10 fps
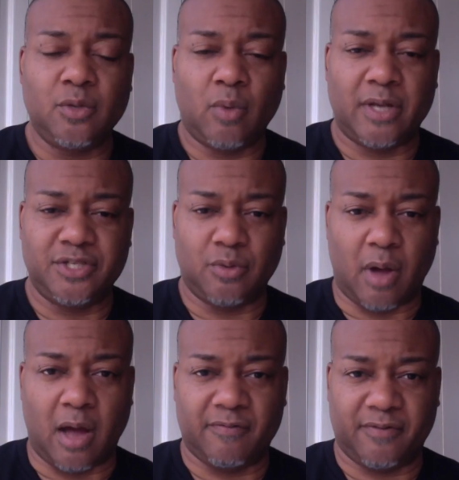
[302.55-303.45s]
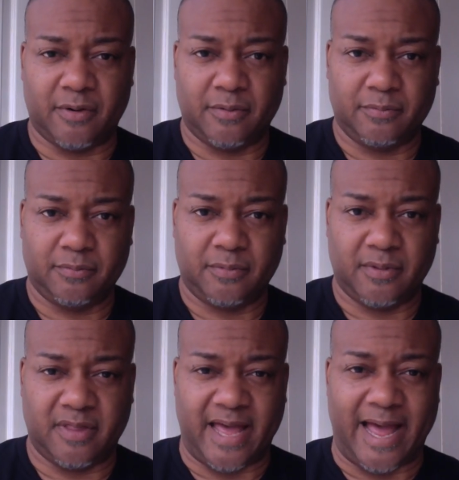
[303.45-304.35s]
want to offer
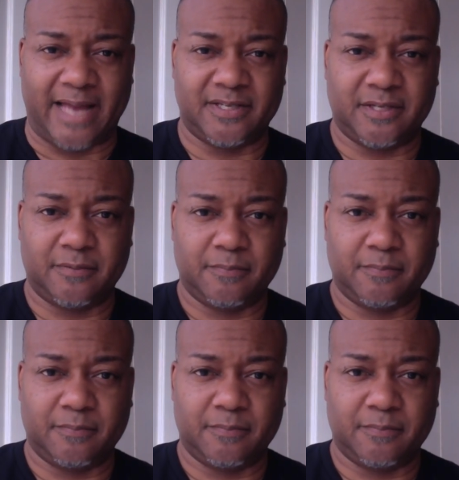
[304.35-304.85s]
that